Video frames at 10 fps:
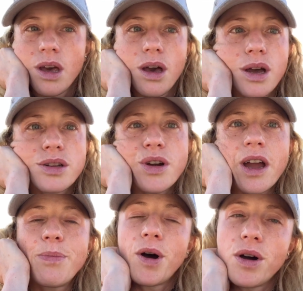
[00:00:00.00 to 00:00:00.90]
a
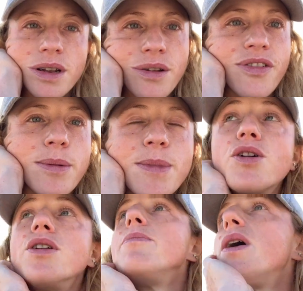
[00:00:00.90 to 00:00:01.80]
tripod and filming
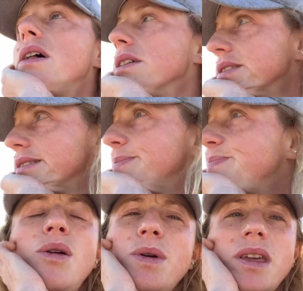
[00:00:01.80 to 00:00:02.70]
on impulse.
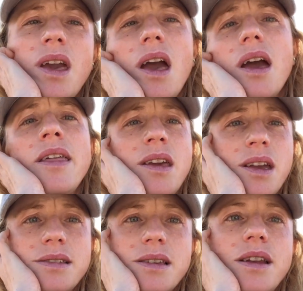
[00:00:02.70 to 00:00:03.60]
But yeah, I think
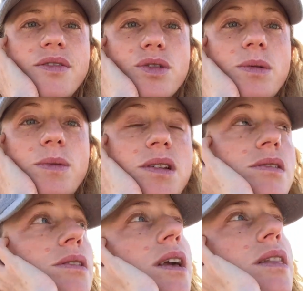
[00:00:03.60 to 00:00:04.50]
it's kind of
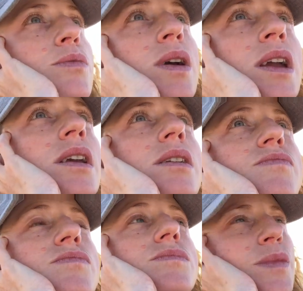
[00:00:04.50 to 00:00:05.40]
criminal, like the way
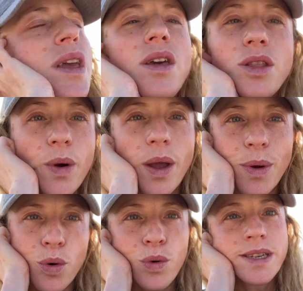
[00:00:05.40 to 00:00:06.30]
we're
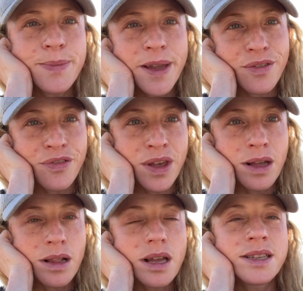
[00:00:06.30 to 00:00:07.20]
always made to
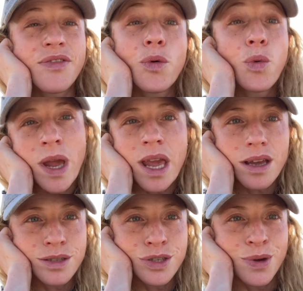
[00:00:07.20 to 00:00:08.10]
feel as if
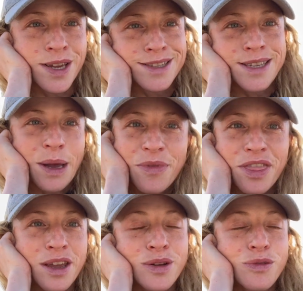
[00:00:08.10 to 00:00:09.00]
we're doing
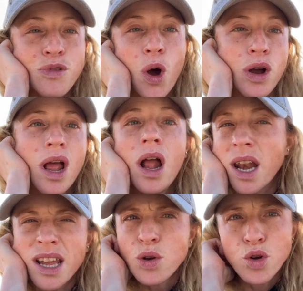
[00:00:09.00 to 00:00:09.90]
something wrong,
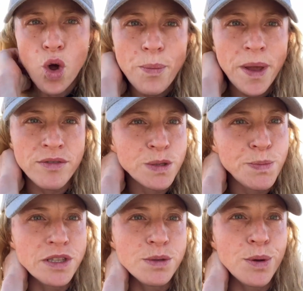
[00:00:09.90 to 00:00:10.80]
like you're not being
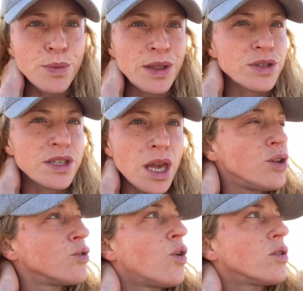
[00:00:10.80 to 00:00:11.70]
responsible with your skin,
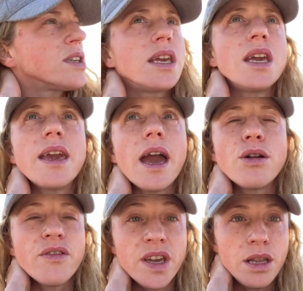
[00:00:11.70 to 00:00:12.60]
you're not taking care
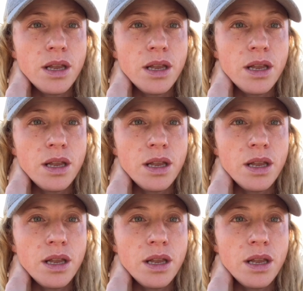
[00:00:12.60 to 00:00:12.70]
of it.